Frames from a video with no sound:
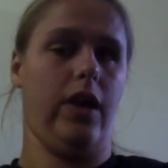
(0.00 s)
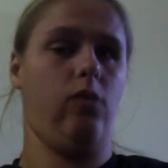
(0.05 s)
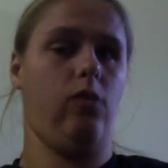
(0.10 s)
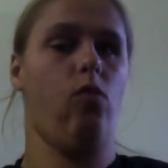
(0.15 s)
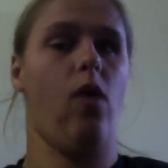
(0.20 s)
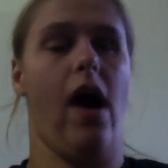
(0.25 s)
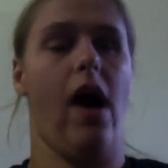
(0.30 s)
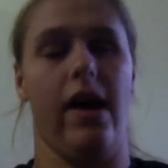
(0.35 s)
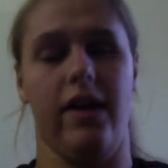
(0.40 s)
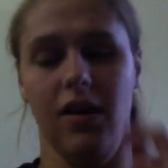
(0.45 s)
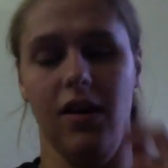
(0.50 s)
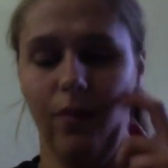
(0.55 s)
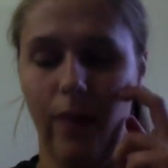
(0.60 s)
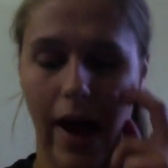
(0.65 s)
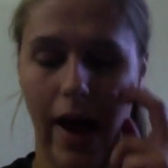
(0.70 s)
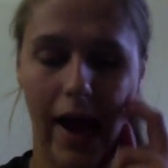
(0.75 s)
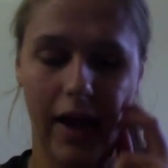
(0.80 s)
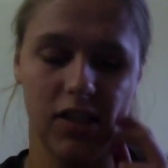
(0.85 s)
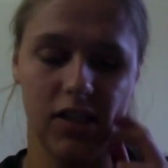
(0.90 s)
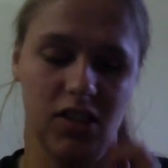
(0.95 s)
why you're
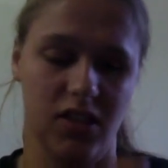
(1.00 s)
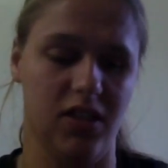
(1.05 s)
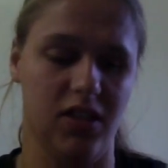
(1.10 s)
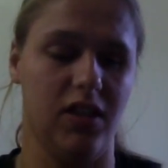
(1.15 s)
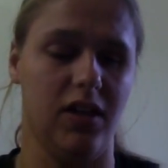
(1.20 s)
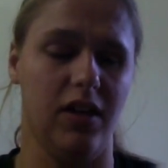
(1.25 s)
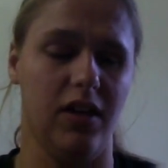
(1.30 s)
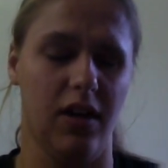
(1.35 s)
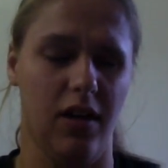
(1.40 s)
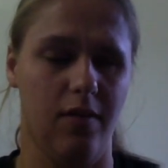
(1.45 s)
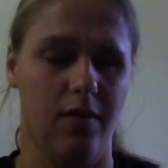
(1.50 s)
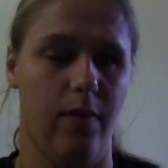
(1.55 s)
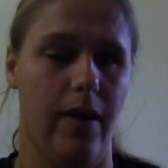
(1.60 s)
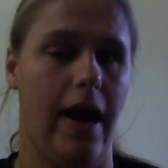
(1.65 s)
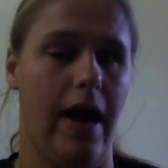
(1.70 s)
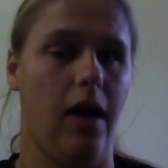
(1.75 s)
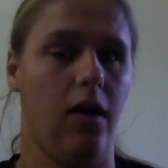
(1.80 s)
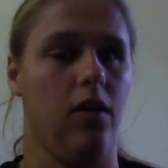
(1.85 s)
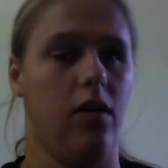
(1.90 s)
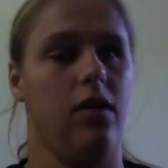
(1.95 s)
passionate
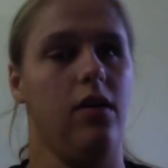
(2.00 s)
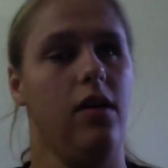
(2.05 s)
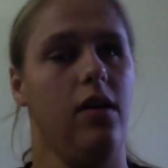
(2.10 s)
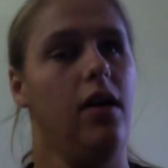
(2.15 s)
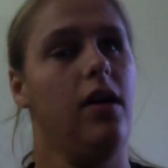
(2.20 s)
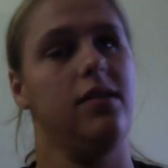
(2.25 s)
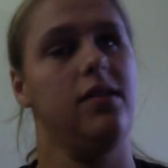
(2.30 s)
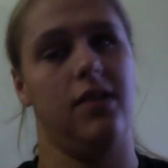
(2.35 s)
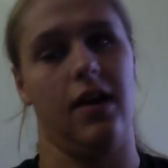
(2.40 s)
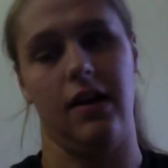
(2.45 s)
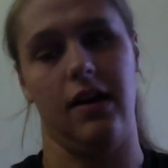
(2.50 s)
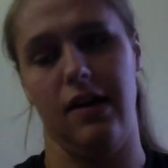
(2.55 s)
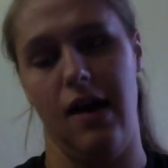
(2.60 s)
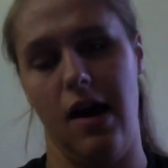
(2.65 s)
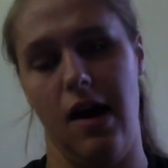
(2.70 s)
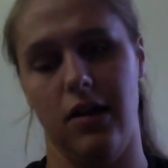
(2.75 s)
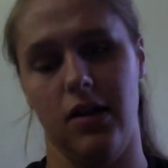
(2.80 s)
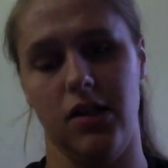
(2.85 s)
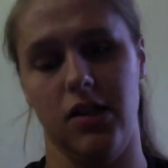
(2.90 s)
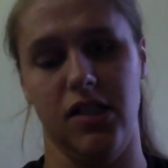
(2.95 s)
about
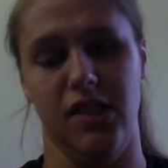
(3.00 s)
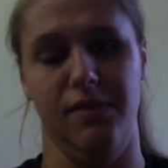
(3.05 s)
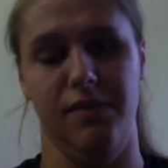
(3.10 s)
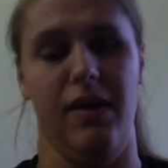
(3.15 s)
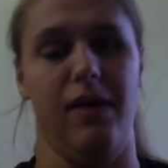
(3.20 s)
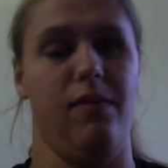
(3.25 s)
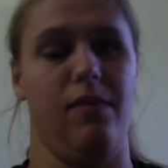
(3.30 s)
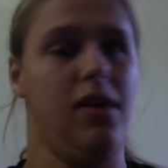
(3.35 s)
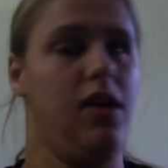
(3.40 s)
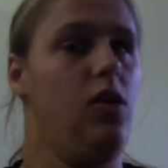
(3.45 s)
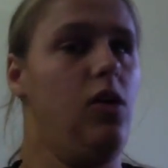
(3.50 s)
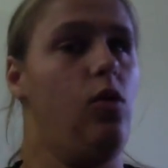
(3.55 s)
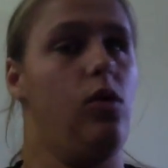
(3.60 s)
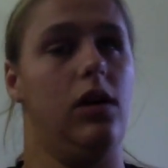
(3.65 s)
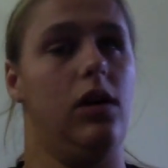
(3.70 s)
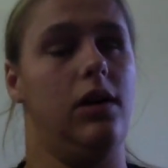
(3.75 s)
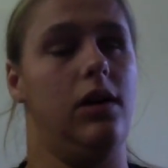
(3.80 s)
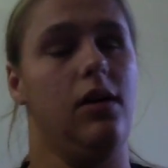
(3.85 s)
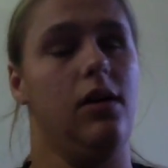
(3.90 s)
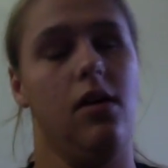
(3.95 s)
technology, maybe you
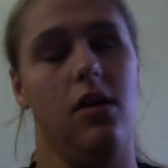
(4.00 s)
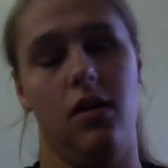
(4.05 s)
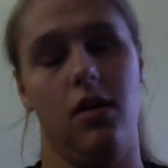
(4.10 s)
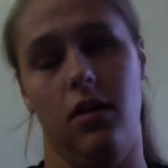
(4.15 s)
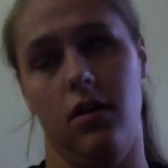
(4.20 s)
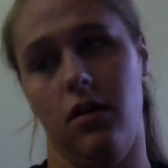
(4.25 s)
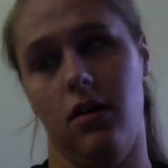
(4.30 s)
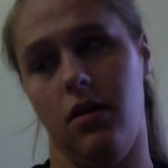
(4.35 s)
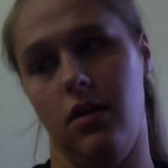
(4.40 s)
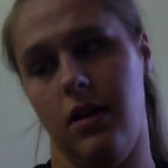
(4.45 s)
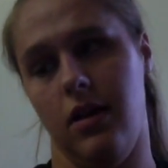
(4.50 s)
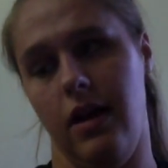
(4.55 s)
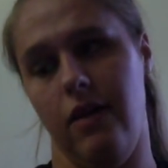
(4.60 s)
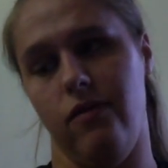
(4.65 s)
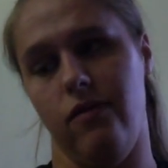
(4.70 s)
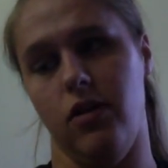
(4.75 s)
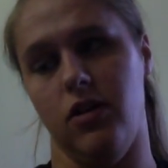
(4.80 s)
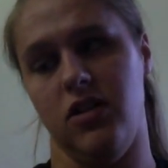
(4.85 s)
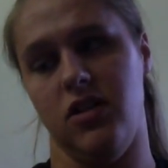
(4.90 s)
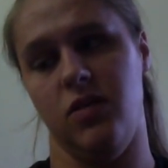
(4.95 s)
would give
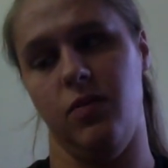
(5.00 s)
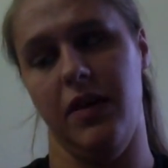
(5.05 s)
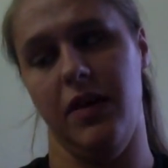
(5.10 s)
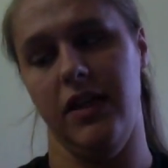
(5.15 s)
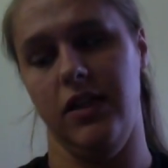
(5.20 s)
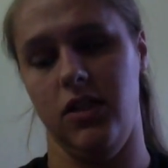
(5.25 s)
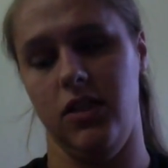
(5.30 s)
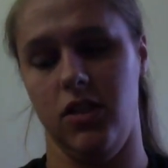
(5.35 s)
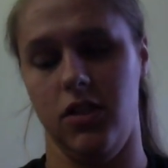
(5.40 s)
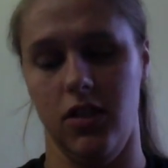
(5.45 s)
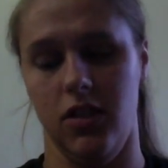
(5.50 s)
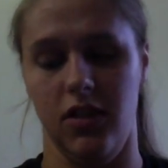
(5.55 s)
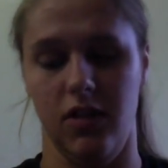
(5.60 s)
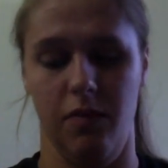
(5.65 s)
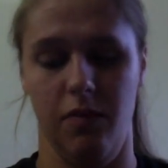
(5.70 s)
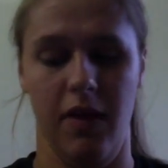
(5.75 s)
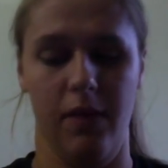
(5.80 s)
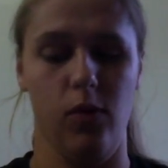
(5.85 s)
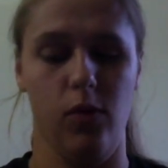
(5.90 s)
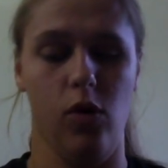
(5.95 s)
your speech to
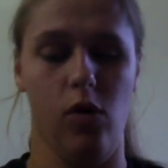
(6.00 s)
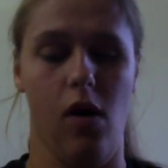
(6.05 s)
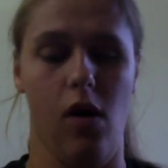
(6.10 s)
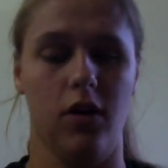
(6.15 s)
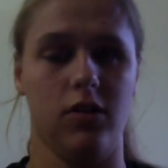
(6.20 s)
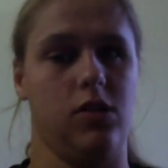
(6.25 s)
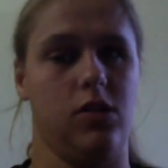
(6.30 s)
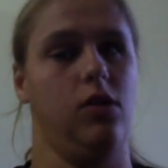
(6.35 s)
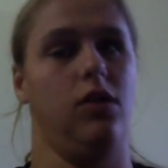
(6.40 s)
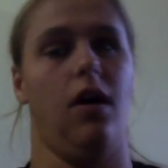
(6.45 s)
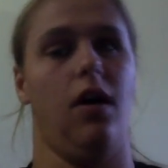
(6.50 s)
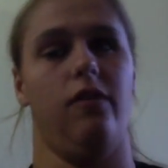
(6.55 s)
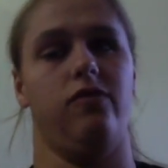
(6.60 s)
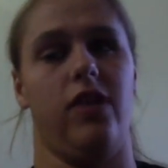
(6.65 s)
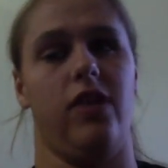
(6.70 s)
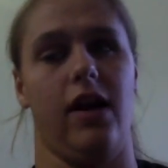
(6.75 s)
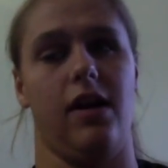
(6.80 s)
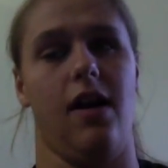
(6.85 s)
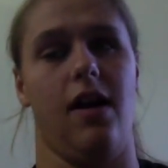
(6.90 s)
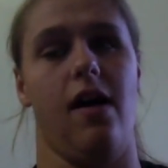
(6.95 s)
people who also love
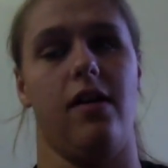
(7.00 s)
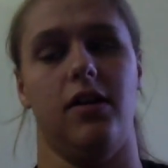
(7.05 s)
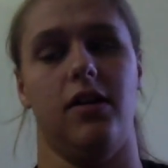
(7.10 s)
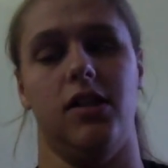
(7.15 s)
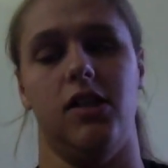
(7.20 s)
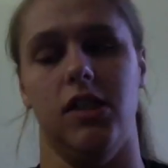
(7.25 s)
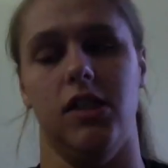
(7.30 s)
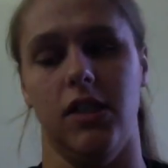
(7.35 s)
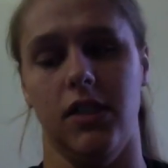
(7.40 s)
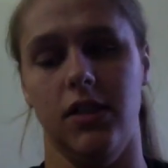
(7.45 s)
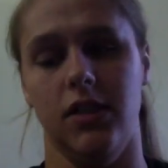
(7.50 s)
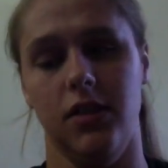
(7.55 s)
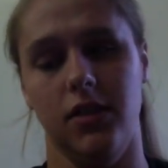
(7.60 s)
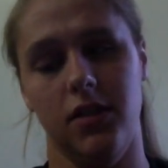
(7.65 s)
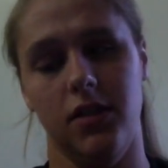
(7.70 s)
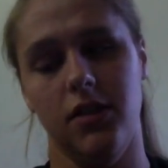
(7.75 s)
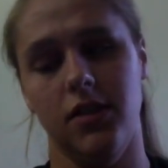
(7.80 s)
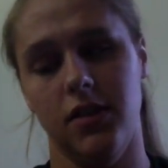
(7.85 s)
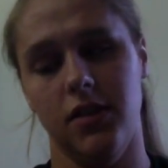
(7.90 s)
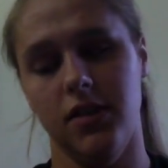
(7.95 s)
technology.
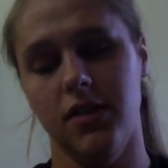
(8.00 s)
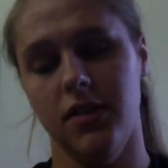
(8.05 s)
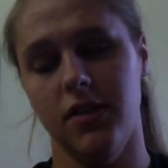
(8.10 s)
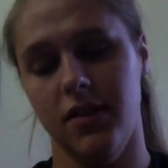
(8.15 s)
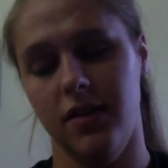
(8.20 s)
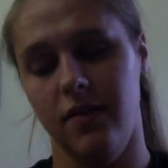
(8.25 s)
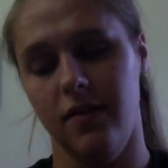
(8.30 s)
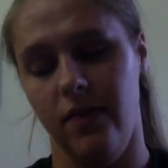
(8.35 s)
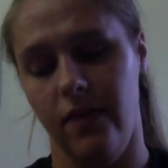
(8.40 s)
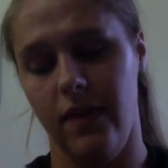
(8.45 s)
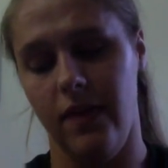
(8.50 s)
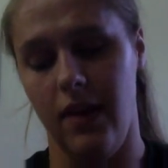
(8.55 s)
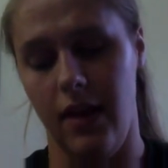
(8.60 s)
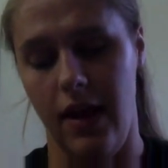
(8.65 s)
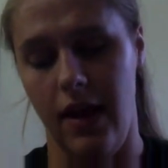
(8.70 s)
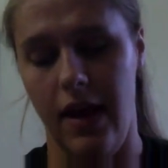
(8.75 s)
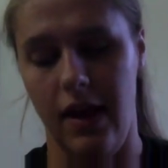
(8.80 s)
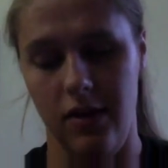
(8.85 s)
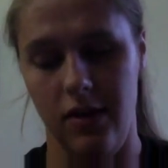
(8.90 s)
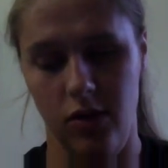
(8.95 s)

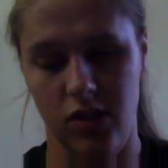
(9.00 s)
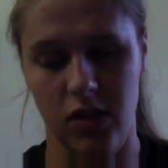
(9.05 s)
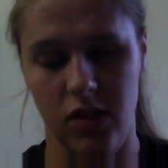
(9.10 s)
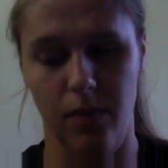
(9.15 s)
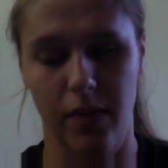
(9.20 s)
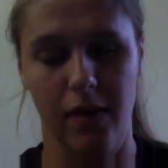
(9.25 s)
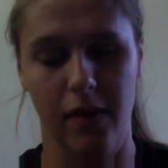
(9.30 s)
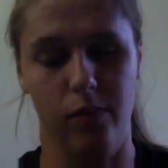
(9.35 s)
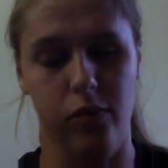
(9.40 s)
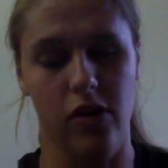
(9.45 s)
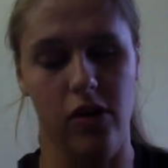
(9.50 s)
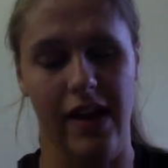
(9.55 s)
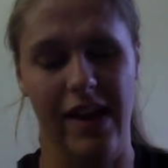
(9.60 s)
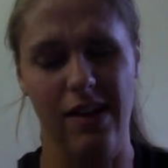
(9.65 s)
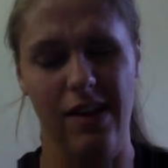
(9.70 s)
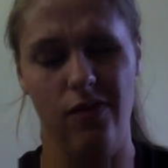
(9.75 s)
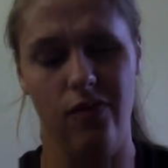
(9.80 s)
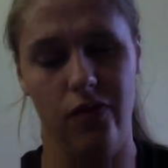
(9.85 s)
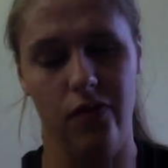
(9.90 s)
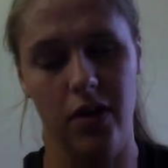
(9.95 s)
And you should be
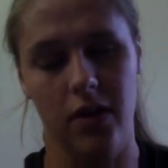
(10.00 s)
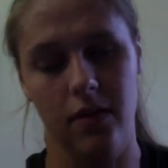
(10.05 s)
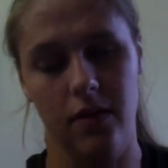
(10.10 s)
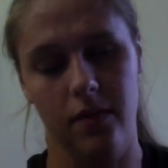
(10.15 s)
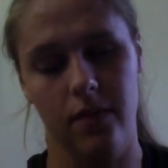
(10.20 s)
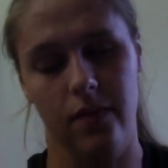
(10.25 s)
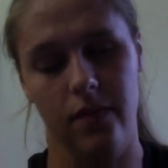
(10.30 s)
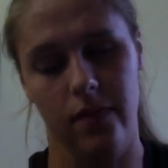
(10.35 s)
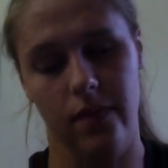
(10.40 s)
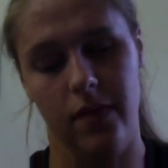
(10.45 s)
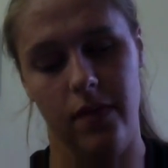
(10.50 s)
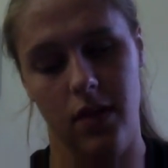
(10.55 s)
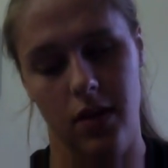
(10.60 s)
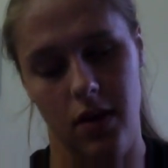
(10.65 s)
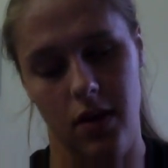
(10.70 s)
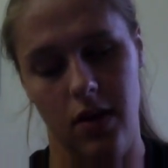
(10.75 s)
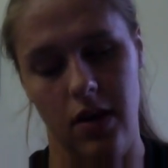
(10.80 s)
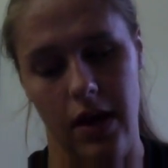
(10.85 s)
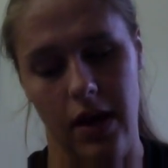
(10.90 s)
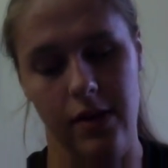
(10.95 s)
brief,
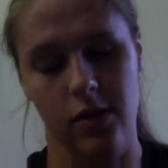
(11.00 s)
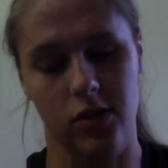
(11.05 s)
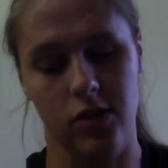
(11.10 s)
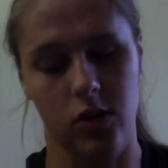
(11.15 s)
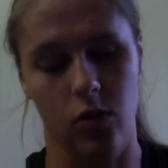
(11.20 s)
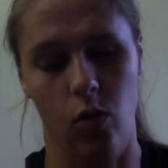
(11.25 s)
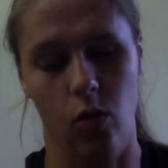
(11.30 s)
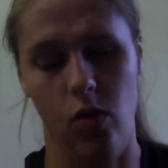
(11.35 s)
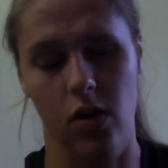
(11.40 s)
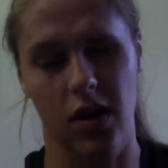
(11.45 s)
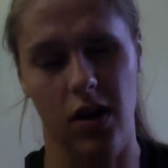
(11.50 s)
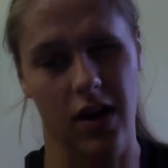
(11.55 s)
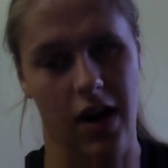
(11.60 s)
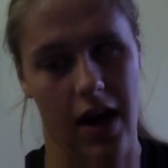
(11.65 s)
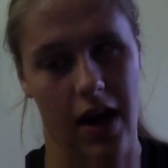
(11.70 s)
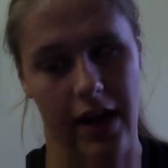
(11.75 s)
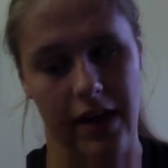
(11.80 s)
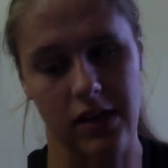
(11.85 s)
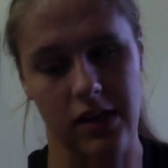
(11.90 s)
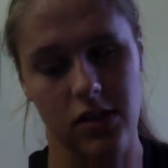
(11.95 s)
and you should
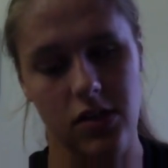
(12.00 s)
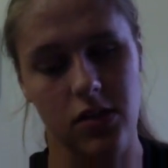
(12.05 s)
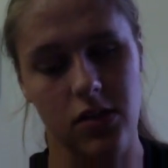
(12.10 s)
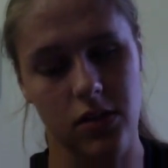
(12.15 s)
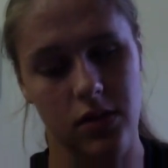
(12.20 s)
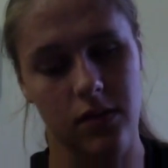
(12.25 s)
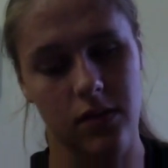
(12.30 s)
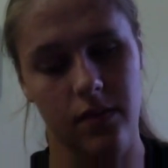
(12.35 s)
organize.